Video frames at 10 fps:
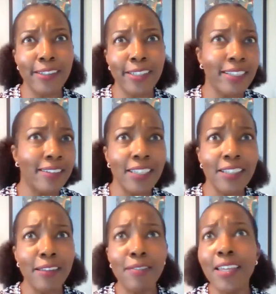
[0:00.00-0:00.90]
to
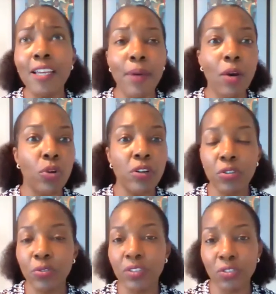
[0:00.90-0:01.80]
continue to think about what are
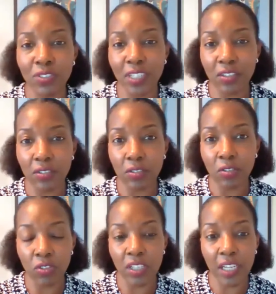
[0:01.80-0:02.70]
those intersect
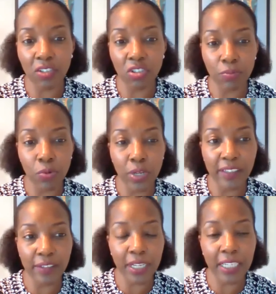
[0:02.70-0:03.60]
those connection
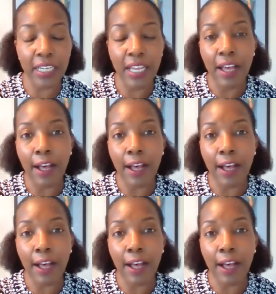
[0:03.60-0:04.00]
points, right?